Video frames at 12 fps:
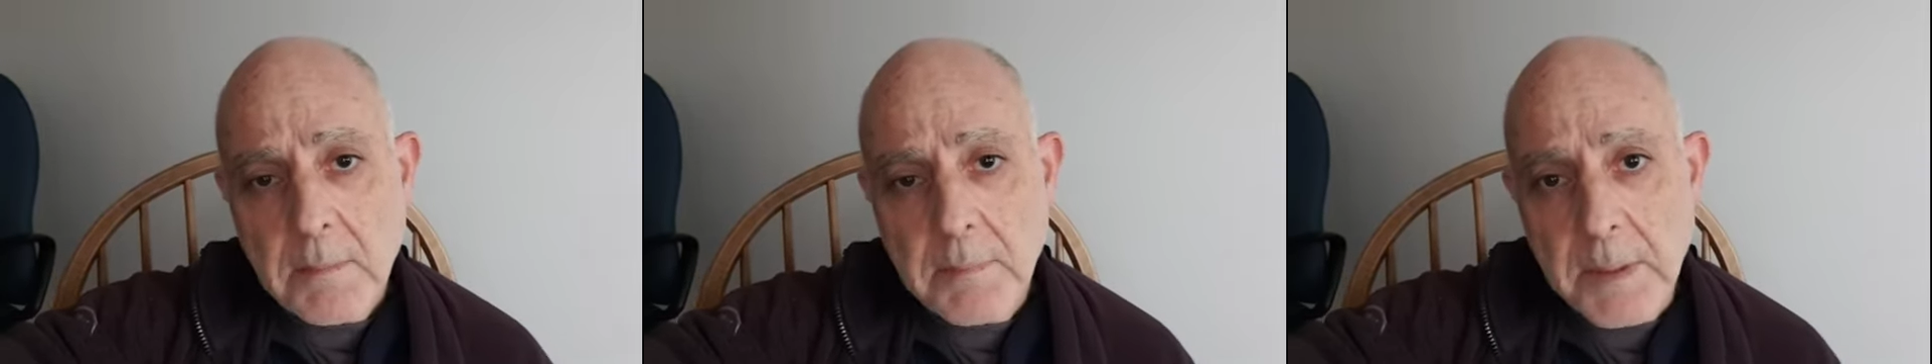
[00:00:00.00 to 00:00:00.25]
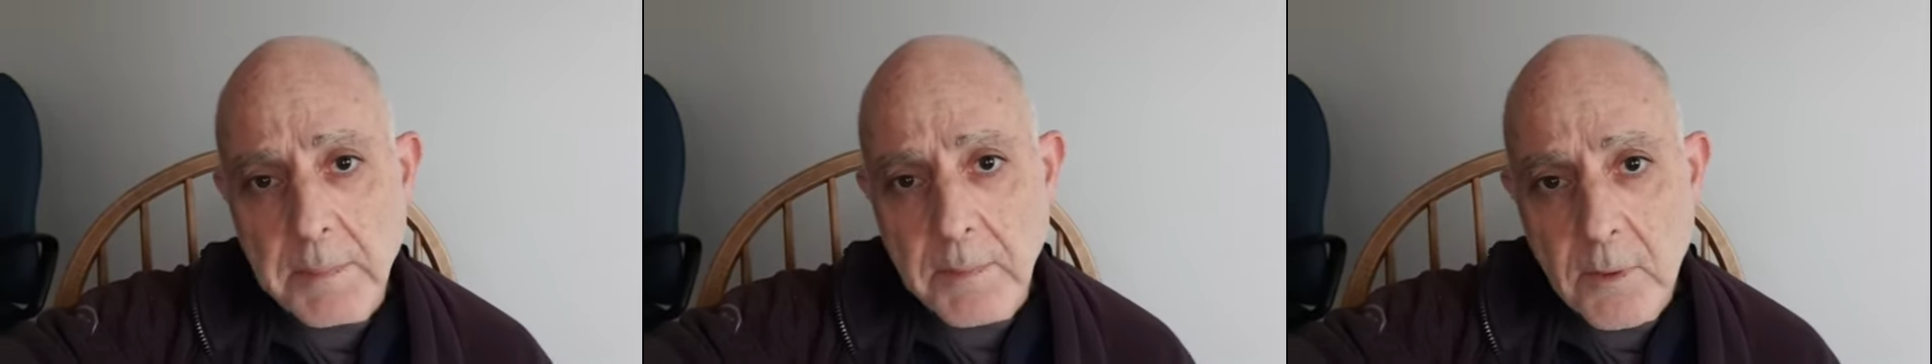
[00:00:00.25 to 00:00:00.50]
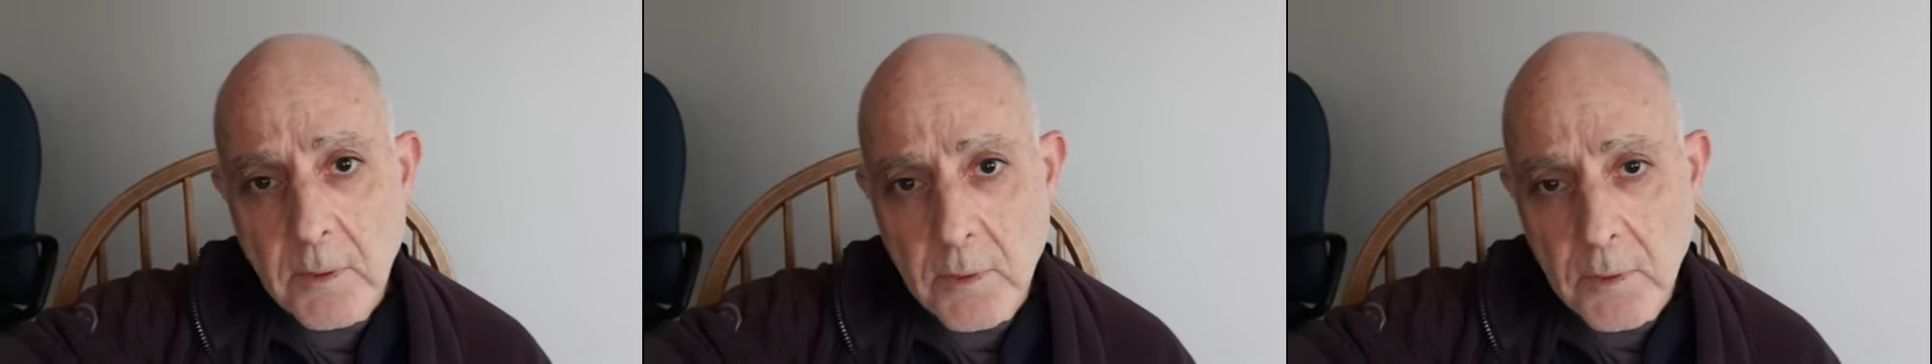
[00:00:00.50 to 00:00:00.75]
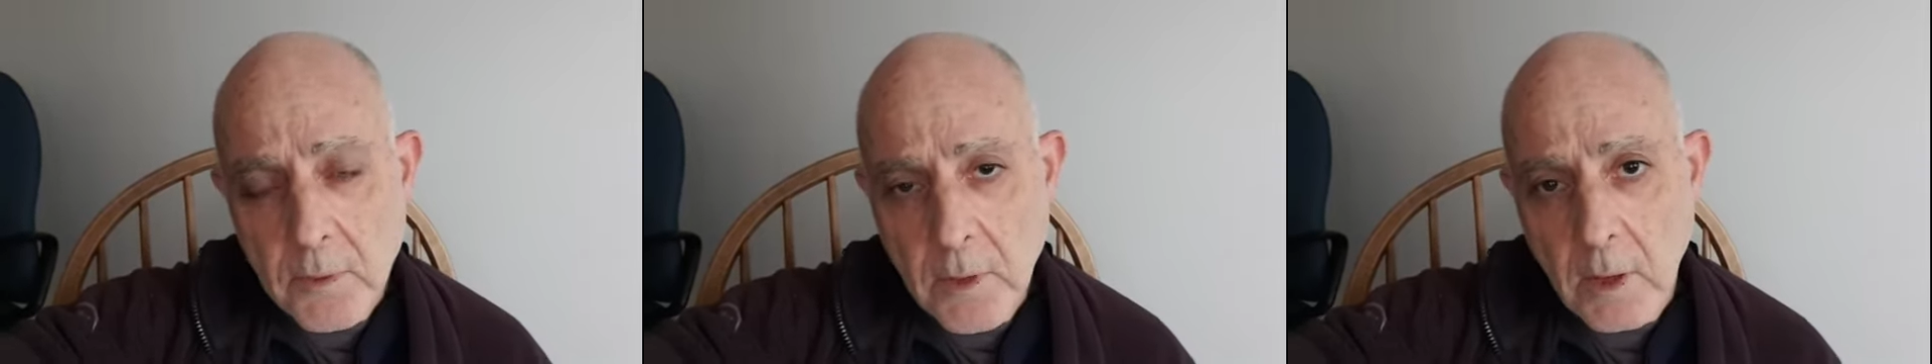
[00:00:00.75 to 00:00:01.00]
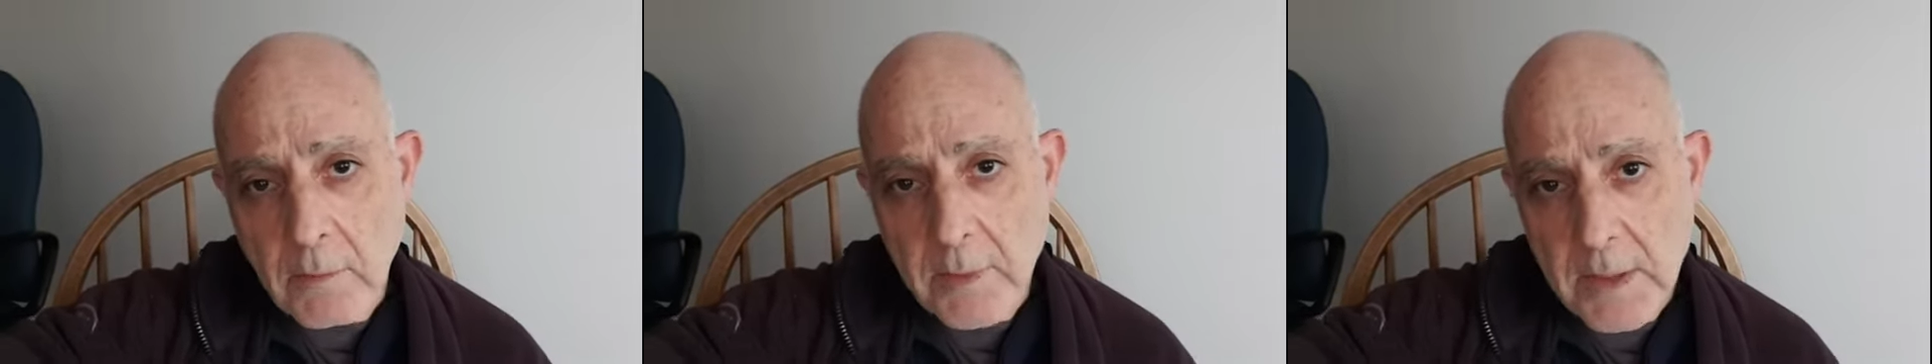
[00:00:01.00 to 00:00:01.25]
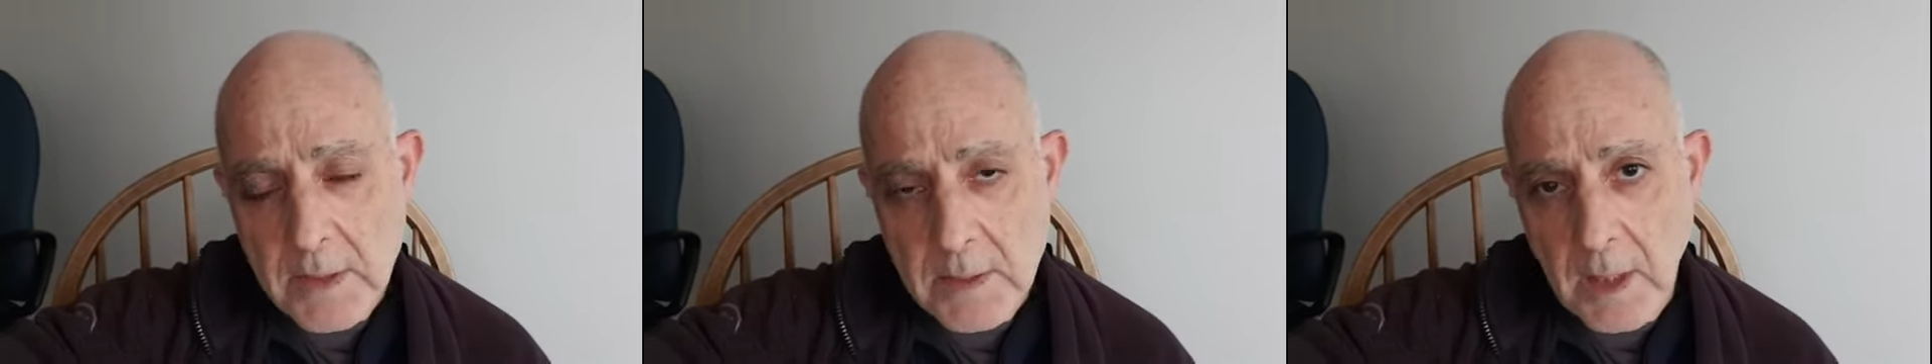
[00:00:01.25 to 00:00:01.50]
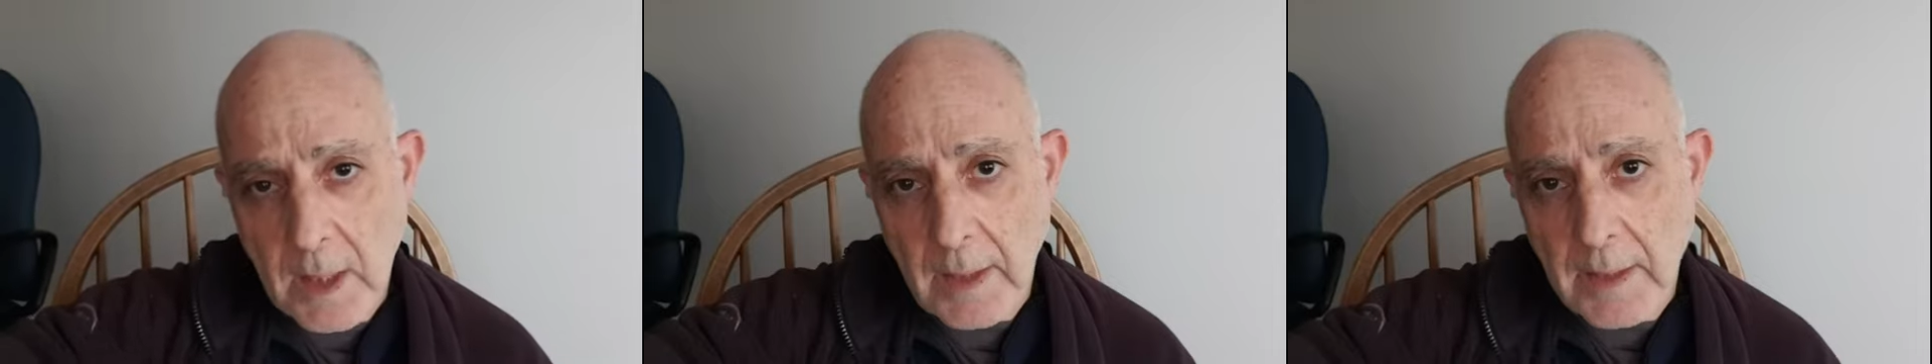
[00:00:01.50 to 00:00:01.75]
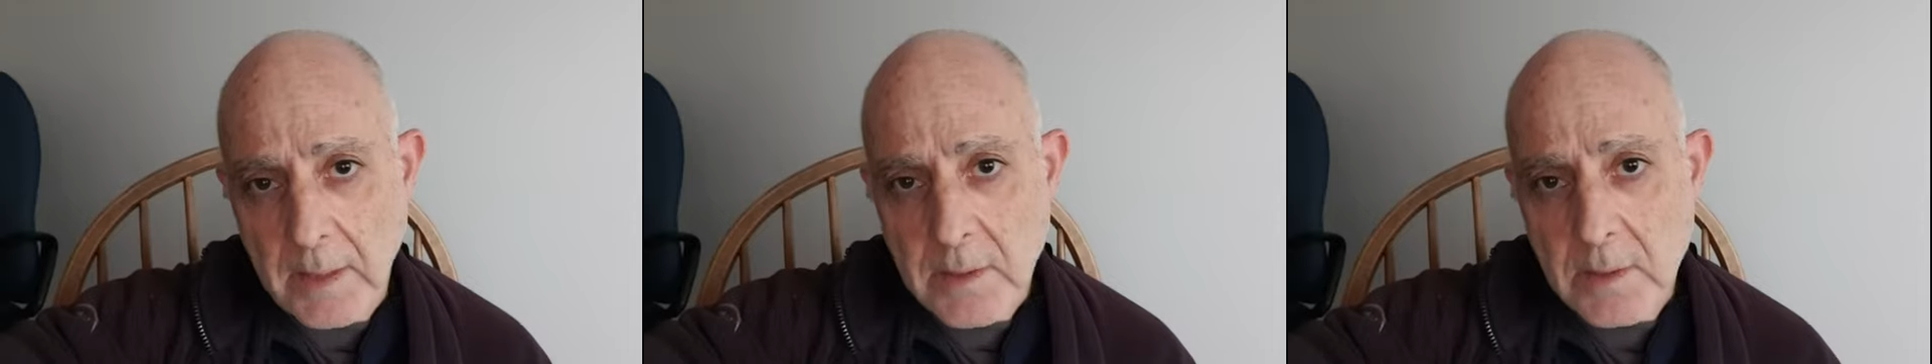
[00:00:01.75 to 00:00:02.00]
people who do go on these
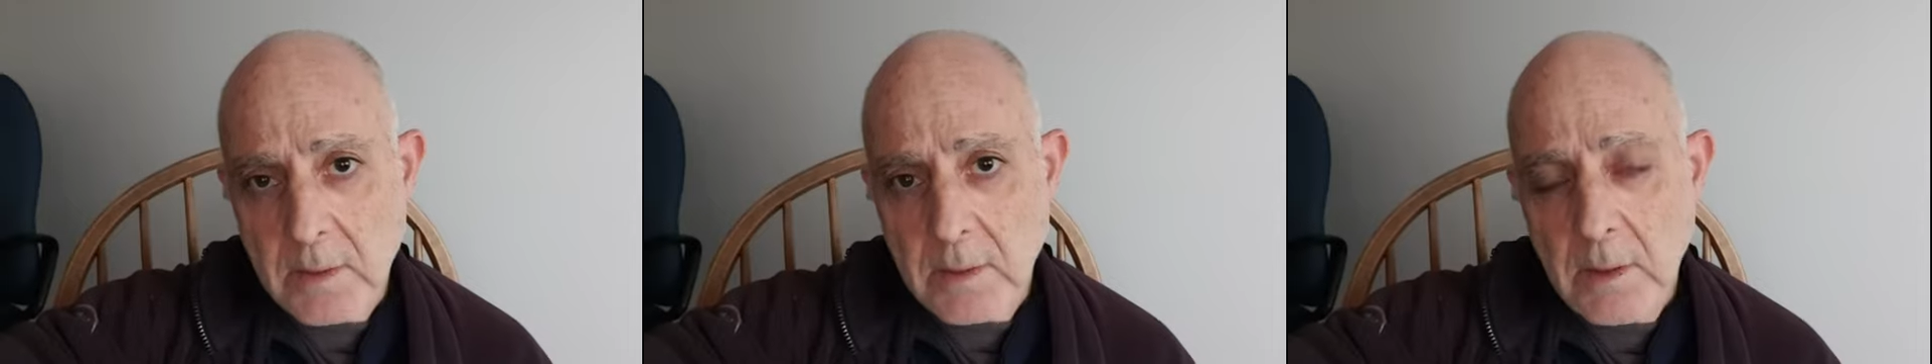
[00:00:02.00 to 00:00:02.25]
diets,